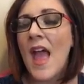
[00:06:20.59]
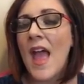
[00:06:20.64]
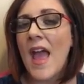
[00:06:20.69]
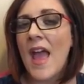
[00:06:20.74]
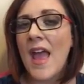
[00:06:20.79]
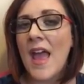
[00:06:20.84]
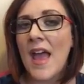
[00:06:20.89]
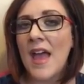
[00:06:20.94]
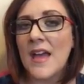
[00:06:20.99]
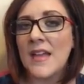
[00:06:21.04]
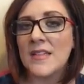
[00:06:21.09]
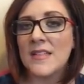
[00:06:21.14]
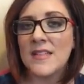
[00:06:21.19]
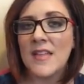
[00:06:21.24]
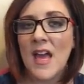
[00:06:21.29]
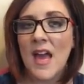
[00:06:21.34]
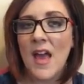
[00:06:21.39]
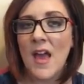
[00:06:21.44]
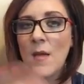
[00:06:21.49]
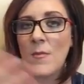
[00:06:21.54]
And
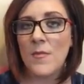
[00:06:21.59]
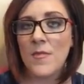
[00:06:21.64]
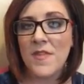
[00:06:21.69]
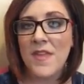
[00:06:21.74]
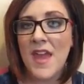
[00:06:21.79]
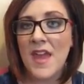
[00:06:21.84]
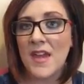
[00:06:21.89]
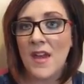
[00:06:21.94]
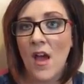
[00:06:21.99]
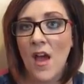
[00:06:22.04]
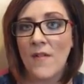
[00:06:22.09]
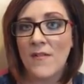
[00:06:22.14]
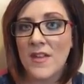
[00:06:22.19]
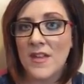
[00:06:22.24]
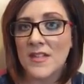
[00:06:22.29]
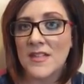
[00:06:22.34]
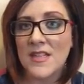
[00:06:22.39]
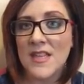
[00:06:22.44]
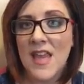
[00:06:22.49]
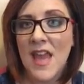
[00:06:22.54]
then
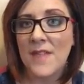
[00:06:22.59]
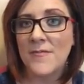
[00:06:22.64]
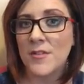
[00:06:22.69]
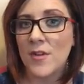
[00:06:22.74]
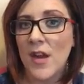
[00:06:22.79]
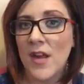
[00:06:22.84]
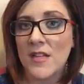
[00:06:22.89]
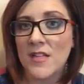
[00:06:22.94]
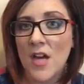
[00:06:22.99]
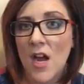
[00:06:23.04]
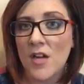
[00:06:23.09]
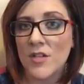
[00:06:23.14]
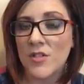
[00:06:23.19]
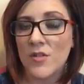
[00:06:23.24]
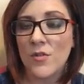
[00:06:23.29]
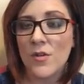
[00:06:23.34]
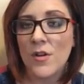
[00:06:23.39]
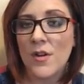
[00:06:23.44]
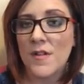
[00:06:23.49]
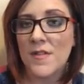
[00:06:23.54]
obviously after I talk
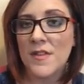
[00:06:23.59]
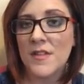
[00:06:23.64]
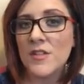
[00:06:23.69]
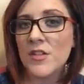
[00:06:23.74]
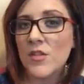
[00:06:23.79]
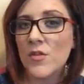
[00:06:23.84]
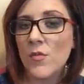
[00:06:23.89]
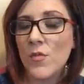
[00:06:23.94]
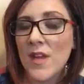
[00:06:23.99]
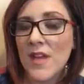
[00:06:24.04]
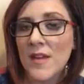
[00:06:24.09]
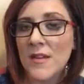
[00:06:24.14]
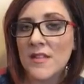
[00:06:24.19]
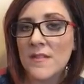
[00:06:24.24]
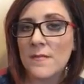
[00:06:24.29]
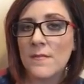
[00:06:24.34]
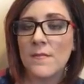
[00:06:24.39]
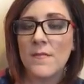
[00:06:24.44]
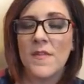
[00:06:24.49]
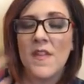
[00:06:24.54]
to her in the 2-week,
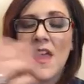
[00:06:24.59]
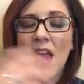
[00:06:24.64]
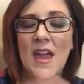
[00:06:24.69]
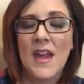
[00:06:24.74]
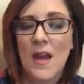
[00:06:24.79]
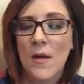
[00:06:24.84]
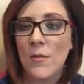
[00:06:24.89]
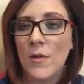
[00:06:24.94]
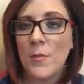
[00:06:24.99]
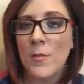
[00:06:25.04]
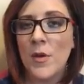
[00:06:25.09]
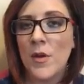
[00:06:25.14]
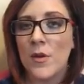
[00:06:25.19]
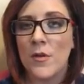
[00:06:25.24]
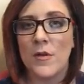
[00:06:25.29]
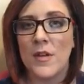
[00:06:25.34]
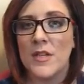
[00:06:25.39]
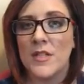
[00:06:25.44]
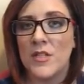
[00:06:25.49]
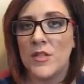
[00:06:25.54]
then I would put
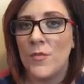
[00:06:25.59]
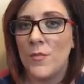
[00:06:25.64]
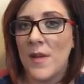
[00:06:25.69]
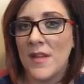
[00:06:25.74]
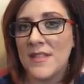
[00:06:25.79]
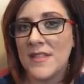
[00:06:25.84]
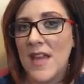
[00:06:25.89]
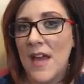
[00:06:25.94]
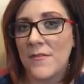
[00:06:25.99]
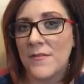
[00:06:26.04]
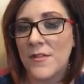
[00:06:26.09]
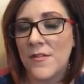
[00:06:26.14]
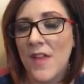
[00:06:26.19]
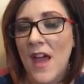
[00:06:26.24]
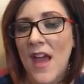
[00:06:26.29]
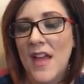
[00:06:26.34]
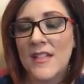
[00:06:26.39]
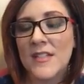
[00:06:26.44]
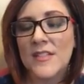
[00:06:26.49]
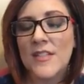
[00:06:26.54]
her in 2 months after
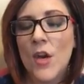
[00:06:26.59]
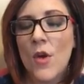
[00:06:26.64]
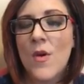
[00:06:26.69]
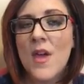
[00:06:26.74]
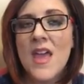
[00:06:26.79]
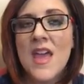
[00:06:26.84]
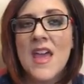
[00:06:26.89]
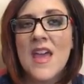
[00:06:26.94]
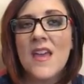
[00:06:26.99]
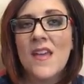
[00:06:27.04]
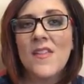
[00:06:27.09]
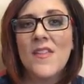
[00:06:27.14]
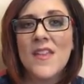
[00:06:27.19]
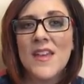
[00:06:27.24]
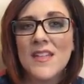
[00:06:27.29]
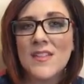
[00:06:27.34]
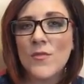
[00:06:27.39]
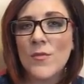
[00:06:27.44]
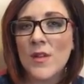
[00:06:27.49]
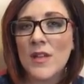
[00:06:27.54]
that. And so
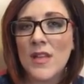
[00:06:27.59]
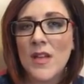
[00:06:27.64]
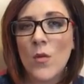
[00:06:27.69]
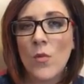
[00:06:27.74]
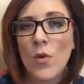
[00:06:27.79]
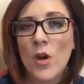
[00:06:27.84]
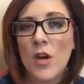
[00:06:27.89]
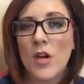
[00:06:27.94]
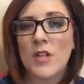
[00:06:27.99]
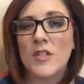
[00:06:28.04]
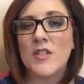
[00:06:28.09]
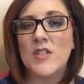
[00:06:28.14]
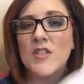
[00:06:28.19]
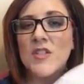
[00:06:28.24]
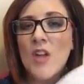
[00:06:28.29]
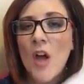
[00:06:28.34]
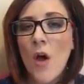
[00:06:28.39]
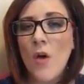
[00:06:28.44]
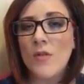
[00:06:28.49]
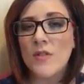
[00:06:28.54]
this really works
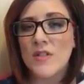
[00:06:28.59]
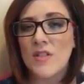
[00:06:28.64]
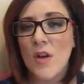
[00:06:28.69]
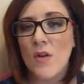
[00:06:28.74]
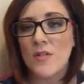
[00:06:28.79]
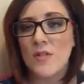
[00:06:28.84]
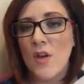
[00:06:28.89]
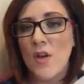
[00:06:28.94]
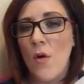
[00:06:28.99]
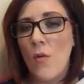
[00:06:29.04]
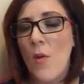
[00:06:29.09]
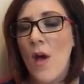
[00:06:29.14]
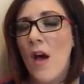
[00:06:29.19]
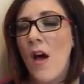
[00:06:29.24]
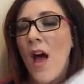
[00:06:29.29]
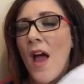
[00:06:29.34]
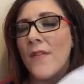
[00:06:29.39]
so well.